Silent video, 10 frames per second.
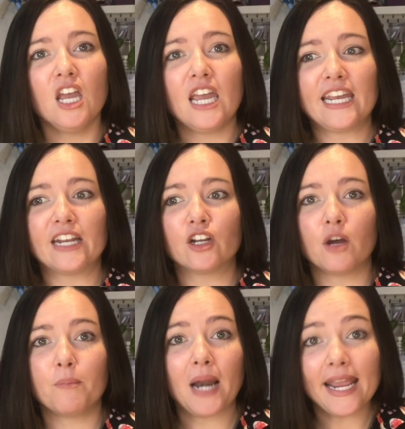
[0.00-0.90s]
in
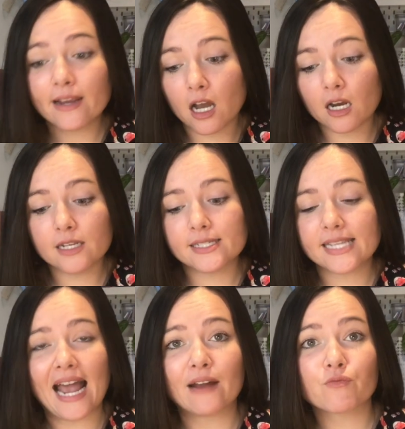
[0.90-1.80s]
plain colours
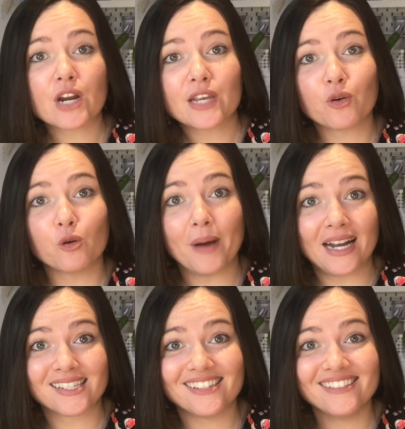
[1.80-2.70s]
and really cool
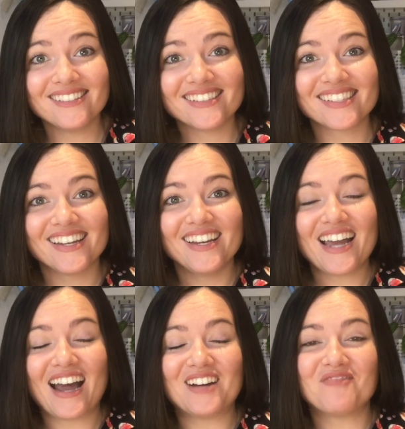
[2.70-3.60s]
patterns.
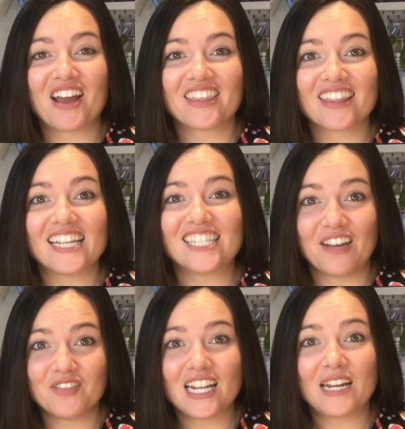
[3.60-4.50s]
I think they're
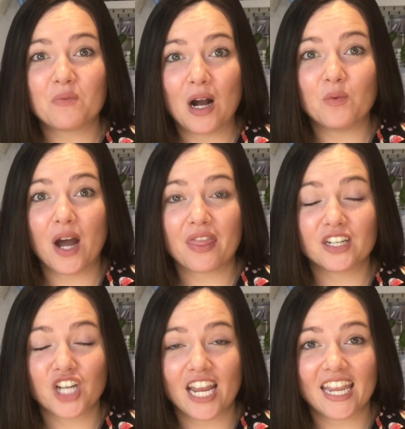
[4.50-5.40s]
definitely well worth the
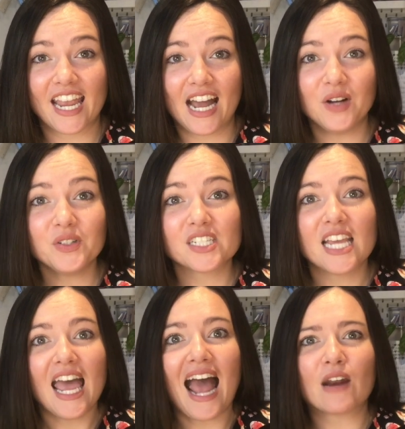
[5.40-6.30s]
checking out.
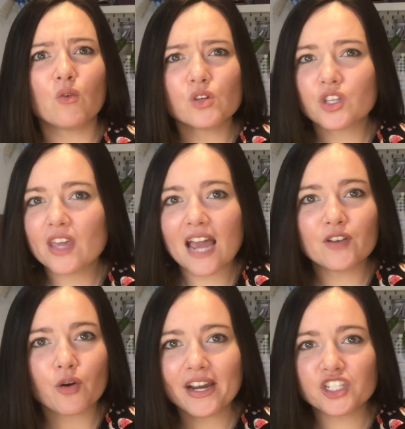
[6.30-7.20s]
And also they have a
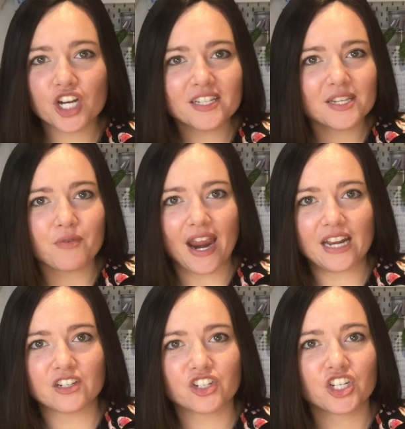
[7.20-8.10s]
great jersey
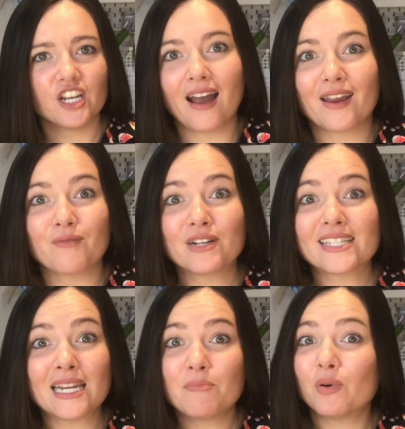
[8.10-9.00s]
range. I
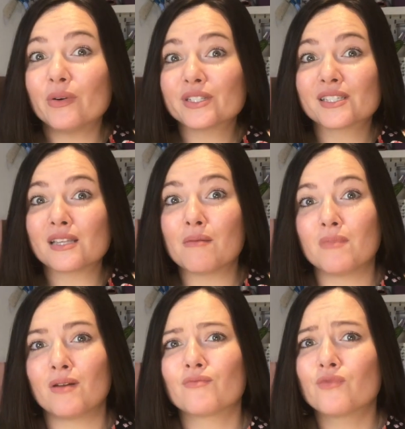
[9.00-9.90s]
recently bought some
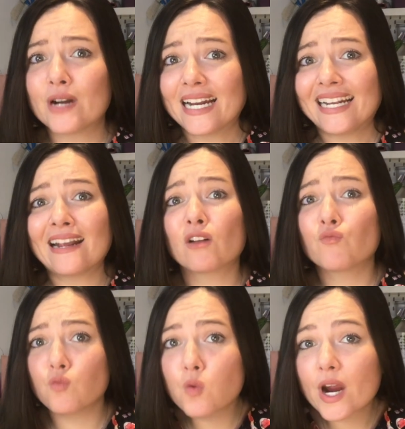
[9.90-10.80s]
really,
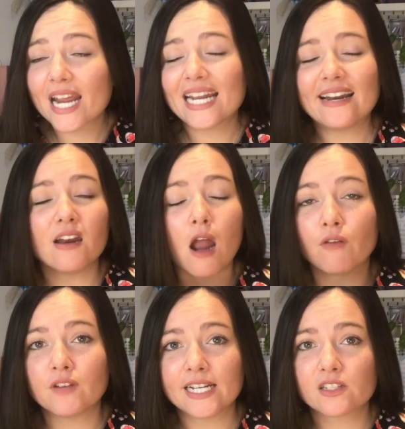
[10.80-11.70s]
really
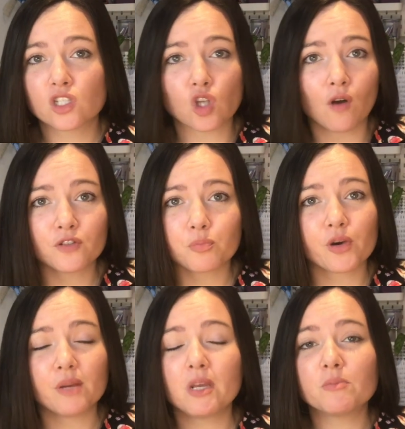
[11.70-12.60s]
lovely soft
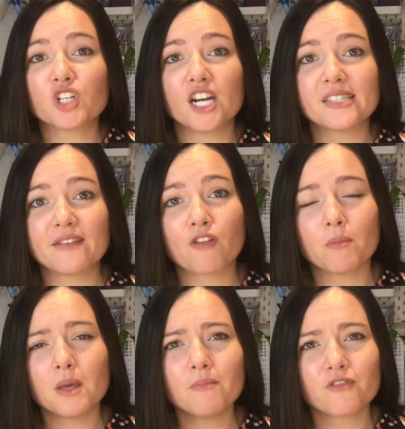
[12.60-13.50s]
premium jersey from
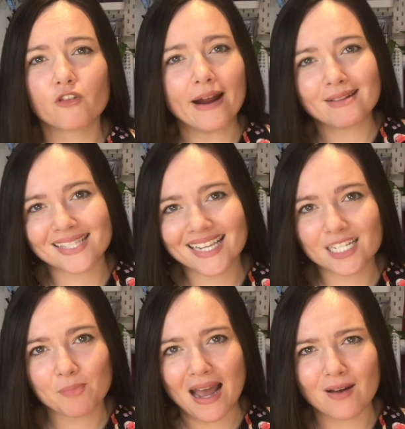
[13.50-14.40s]
them for around
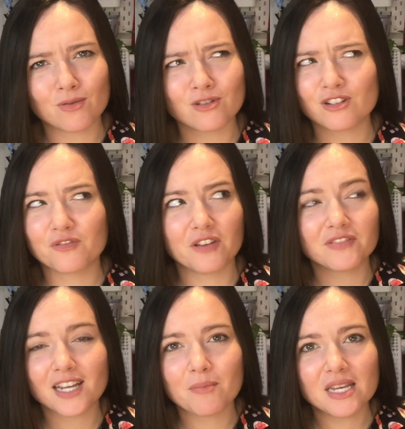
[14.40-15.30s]

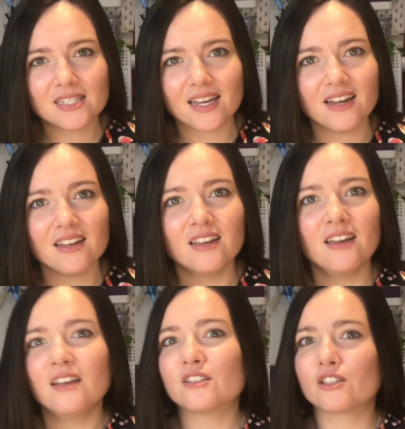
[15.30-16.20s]
£6.50 a metre.
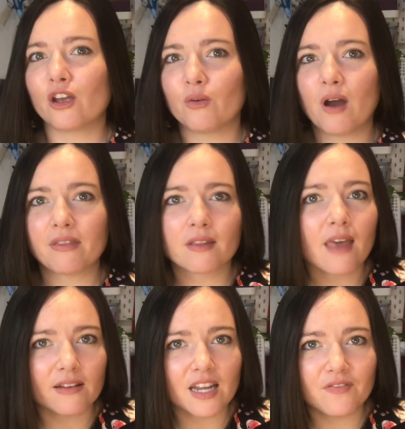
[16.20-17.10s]
So I think
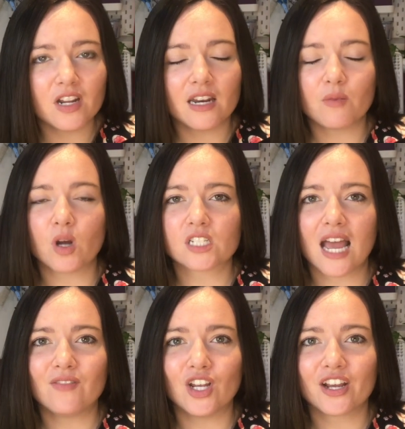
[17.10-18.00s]
they're definitely one to
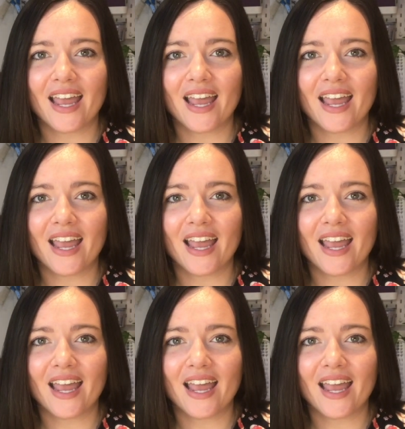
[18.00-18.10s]
have a look